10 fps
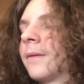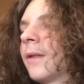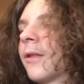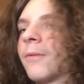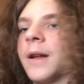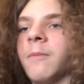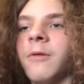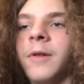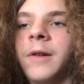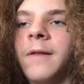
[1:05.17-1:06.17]
This is what
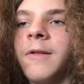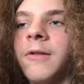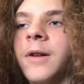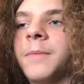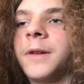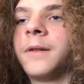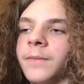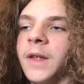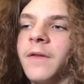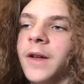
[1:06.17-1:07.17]
happens when you don't have a script.
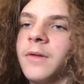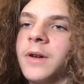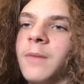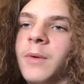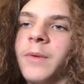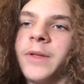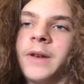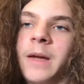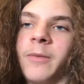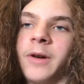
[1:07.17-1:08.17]
If I don't come up with a
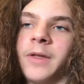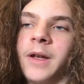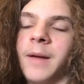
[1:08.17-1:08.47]
name or anything,